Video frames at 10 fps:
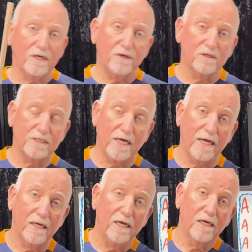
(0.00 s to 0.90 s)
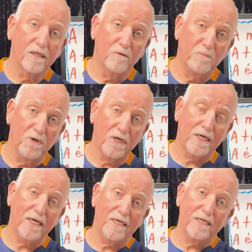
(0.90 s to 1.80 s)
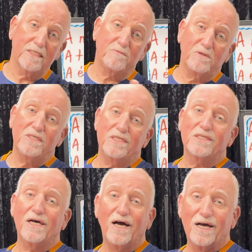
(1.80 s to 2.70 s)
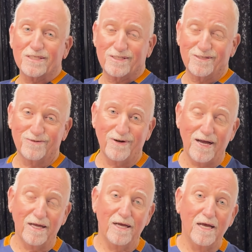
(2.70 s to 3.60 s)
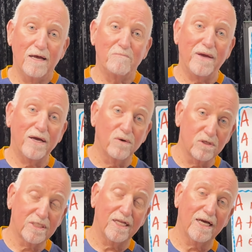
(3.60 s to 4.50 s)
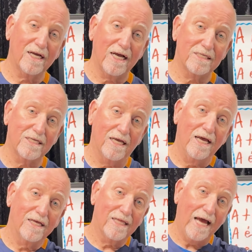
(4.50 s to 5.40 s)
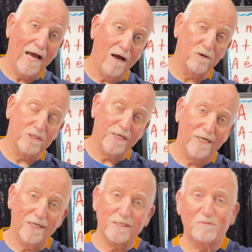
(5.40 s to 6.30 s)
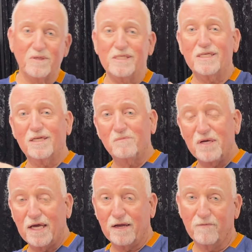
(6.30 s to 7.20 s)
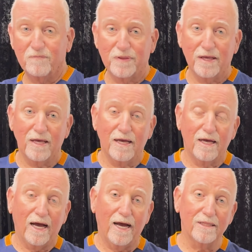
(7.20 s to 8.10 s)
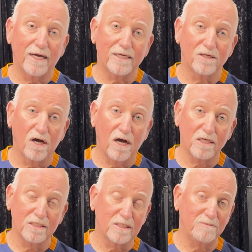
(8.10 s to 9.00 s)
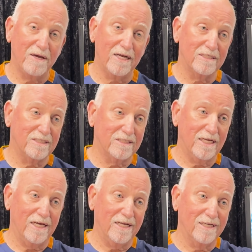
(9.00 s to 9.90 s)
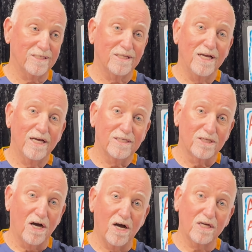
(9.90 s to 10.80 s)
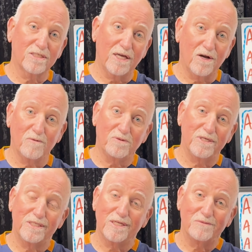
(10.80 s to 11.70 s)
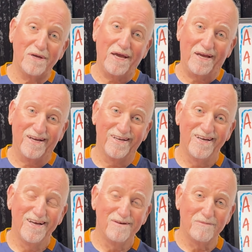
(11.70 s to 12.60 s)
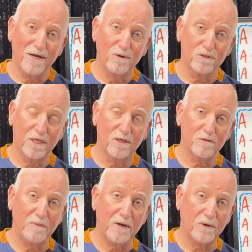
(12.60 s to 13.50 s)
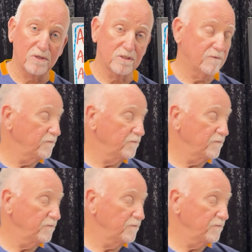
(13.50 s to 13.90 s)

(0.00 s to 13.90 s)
you're saying the book, it is pleasing to us, right? Me gusta la casa, the house, it is pleasing to me. I like dogs. In Spanish, it is dogs, they are pleasing to me. Me gustan los perros.